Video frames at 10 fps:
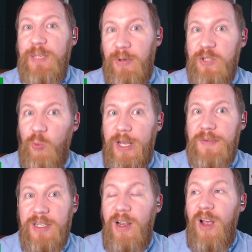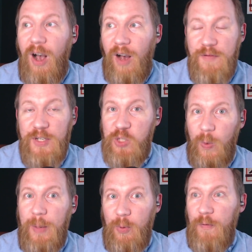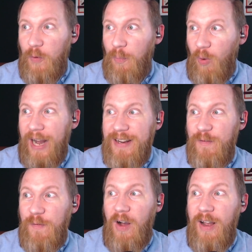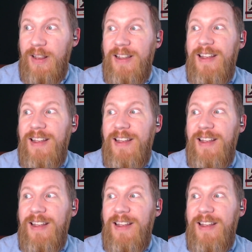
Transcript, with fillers: plus whiffs, of the sweeper for Brandon Pfaadt,